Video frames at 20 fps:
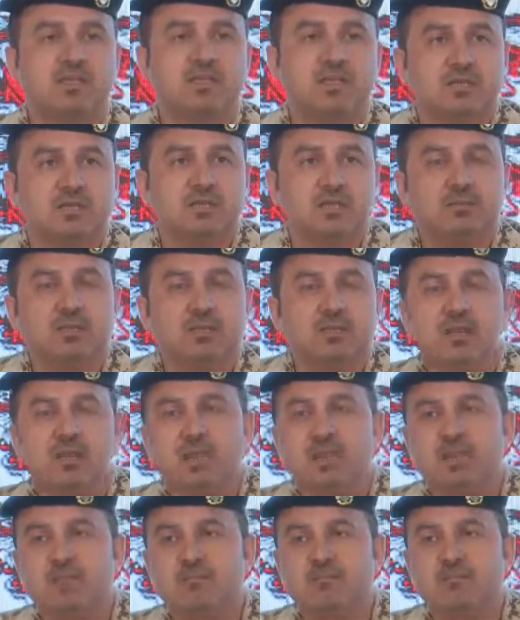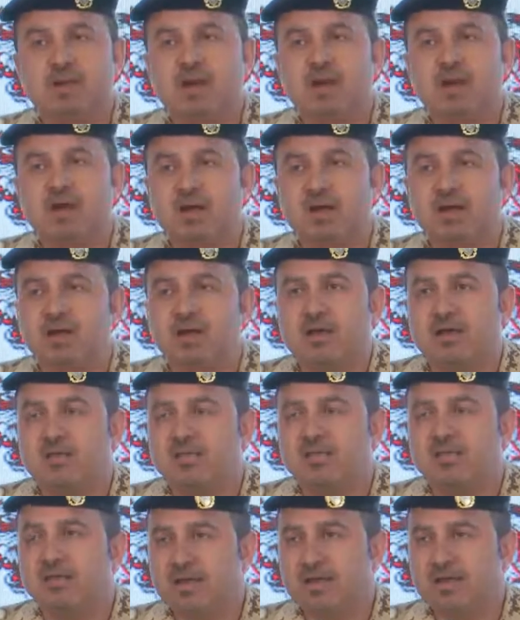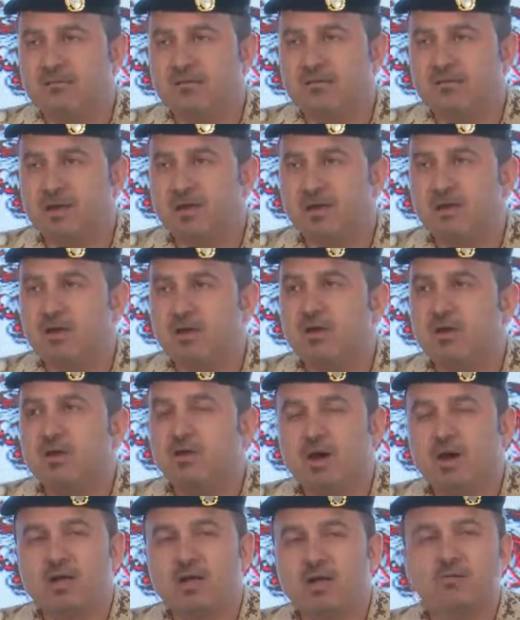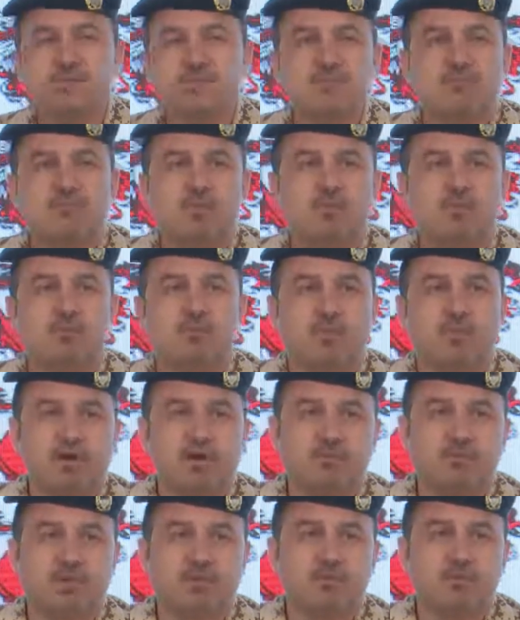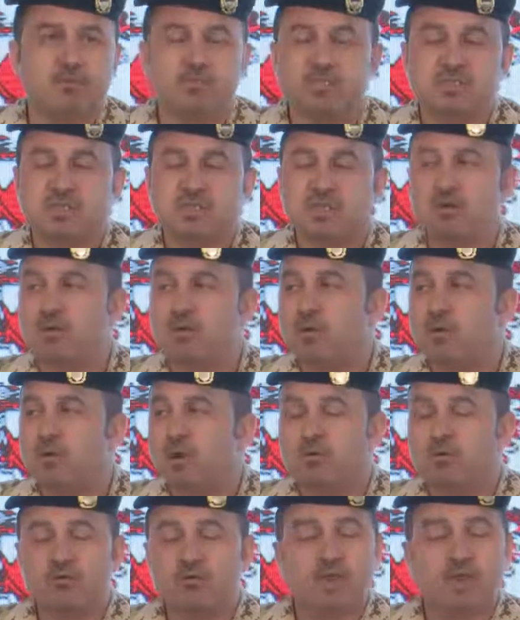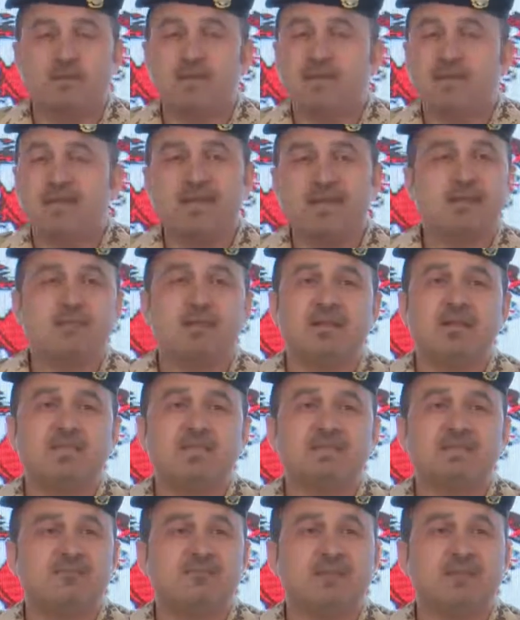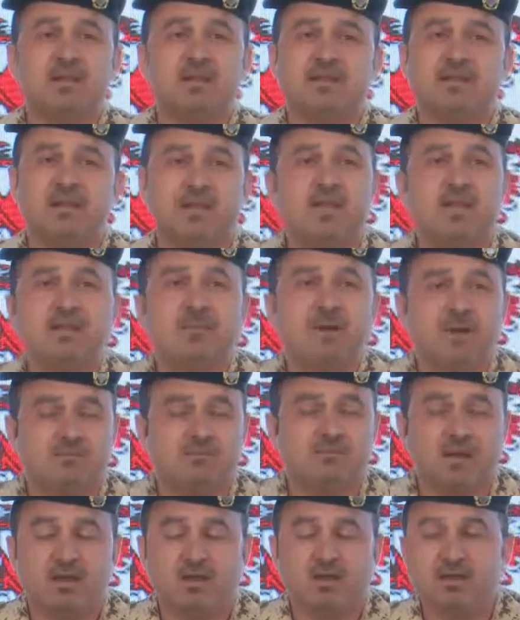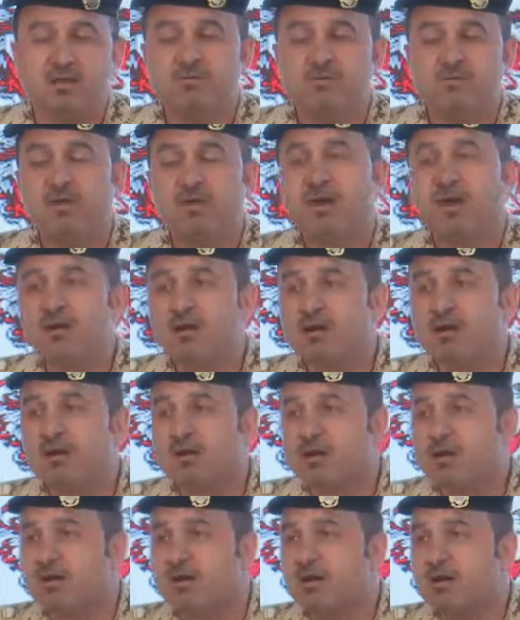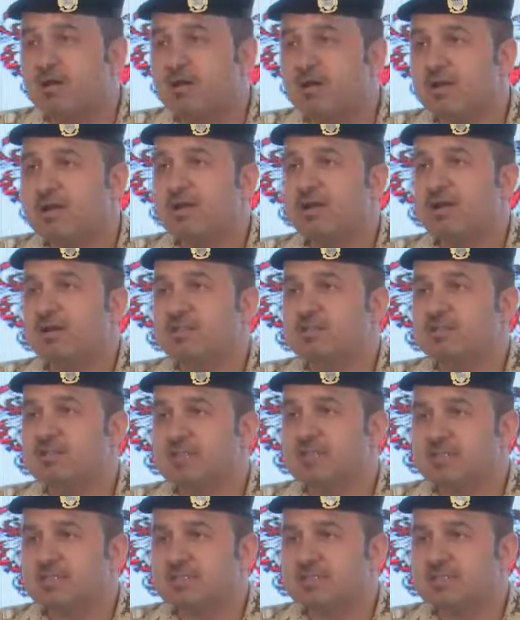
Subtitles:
And this student could be like with chronic disease and they might have the complications, and then the regret won't help.